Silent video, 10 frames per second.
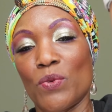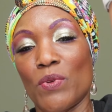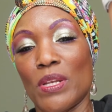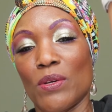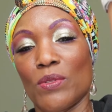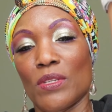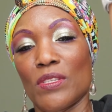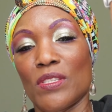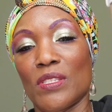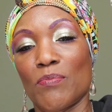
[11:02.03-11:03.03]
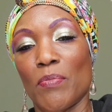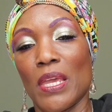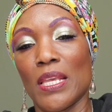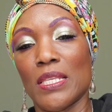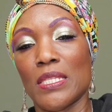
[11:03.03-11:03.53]
we run out of
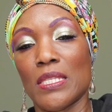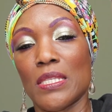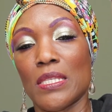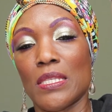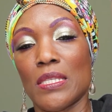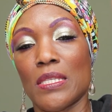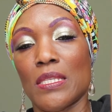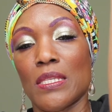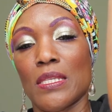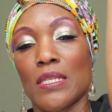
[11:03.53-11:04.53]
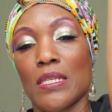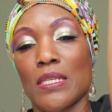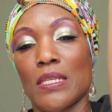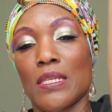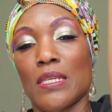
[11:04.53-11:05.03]
space.
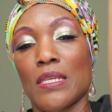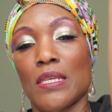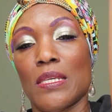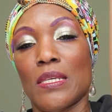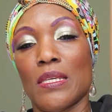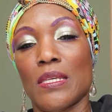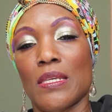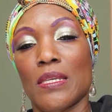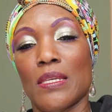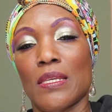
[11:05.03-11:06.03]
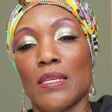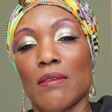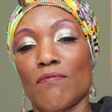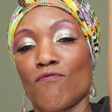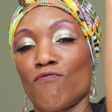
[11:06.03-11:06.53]

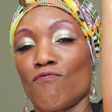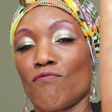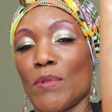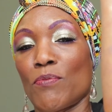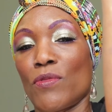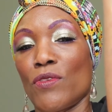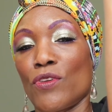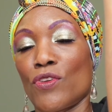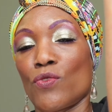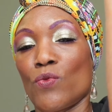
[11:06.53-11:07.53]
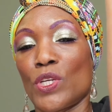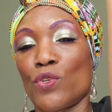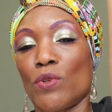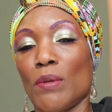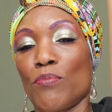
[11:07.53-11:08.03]
I'm thinking, where
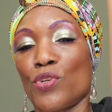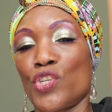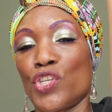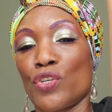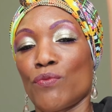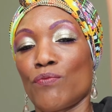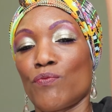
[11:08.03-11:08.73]
should I put you?